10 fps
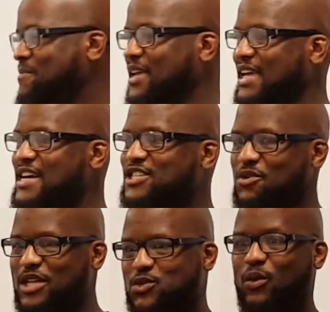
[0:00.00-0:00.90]
me. So
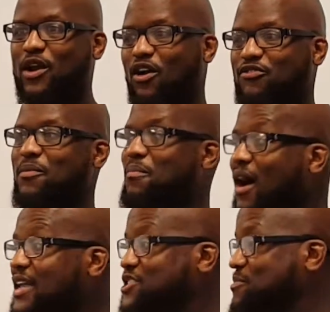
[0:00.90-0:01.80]
this went on for
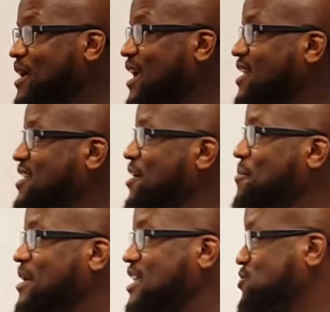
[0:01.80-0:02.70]
months, man. You know
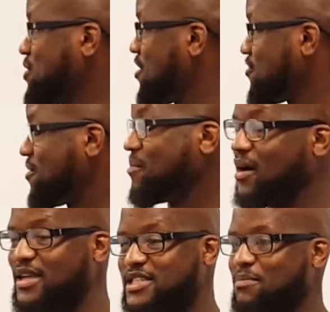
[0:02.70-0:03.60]
what I mean? This went on for
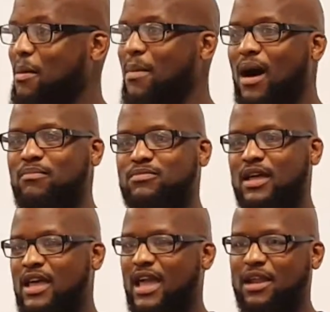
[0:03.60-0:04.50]
months, and my mom
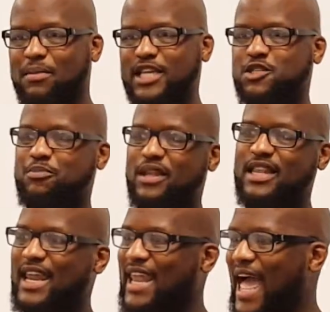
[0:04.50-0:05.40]
and them, they spent
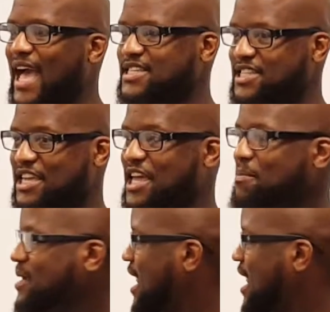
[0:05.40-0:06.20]
their lives to get me